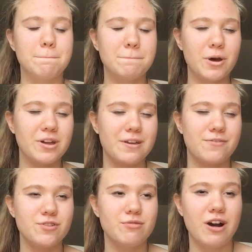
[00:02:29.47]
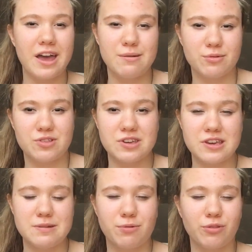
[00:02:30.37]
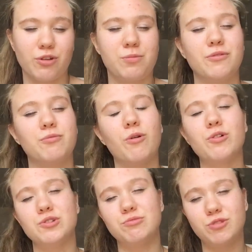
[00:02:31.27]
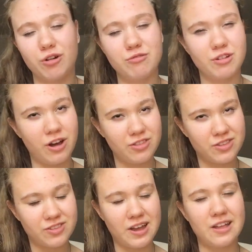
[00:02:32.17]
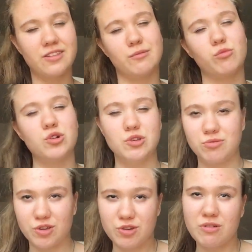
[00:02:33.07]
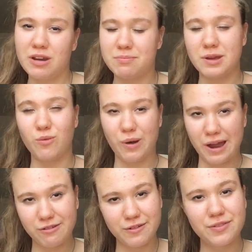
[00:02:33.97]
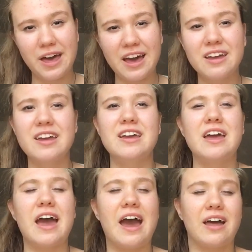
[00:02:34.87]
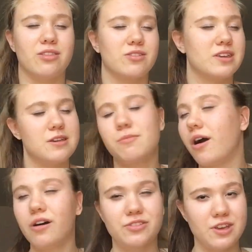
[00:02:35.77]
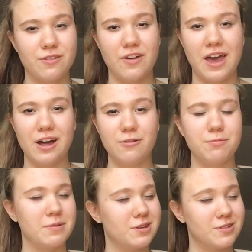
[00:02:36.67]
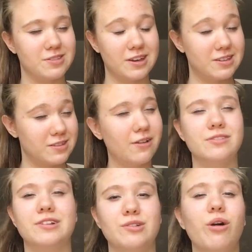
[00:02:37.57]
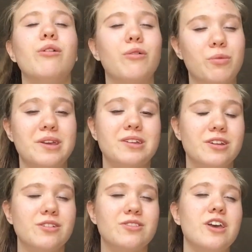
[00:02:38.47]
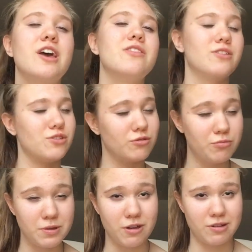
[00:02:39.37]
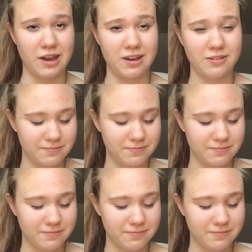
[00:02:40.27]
But if you are able to keep on top of what you don't understand and what you do, and be aware of that, and keep asking for help, because that is definitely not a weakness, then you will be okay.